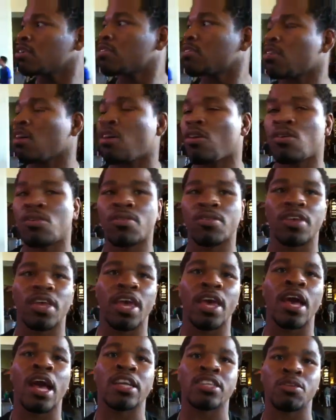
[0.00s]
So,
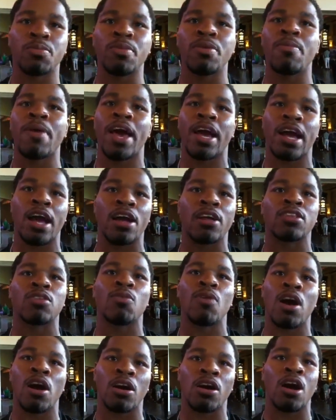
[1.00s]
yeah, I should be back out the
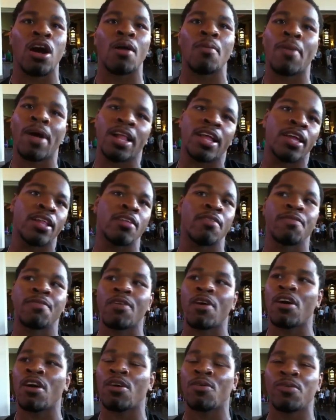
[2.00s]
wild card by the end of
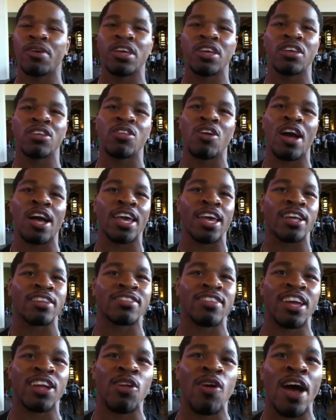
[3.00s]
fall. We, you know, I can't
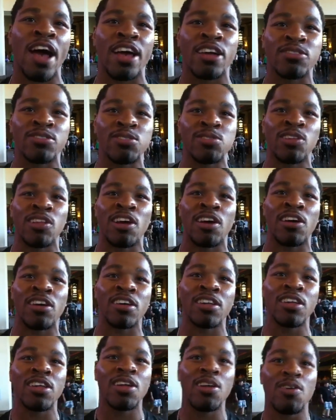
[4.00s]
stay in Ohio too long
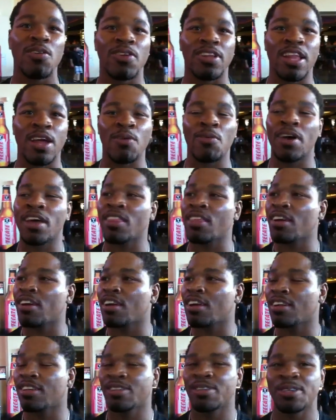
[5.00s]
with that weather.
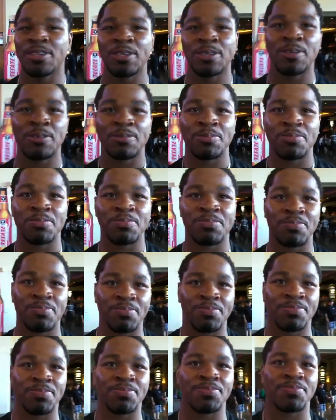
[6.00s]
There you have it. Any
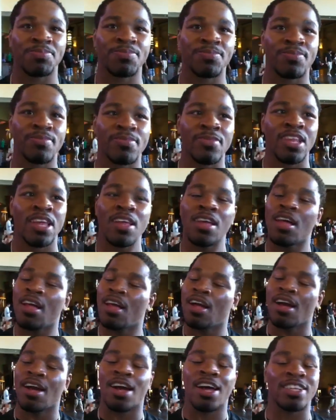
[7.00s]
message to your fans?
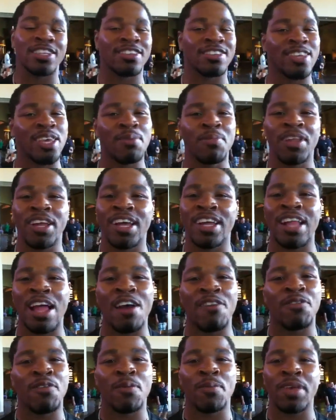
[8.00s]
Uh, just keep looking
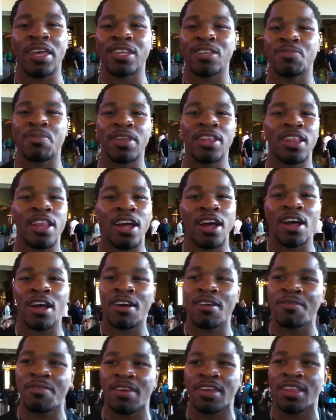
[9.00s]
out for me. It's been
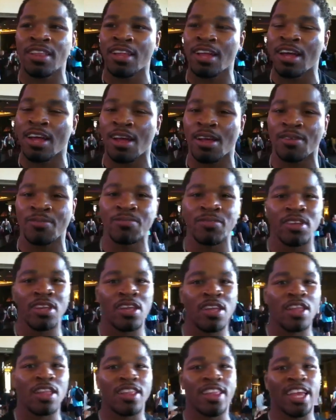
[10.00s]
love, and uh,
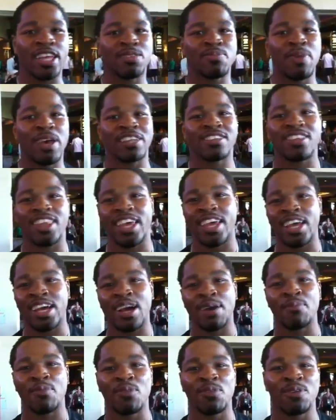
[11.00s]
next best thing
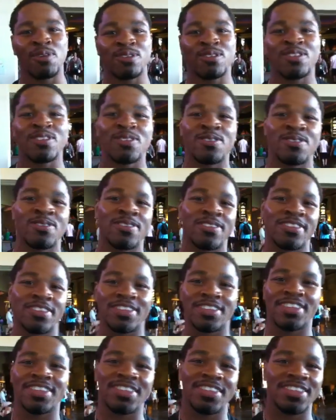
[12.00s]
coming real
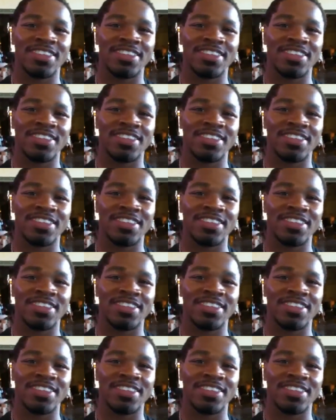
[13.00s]
soon.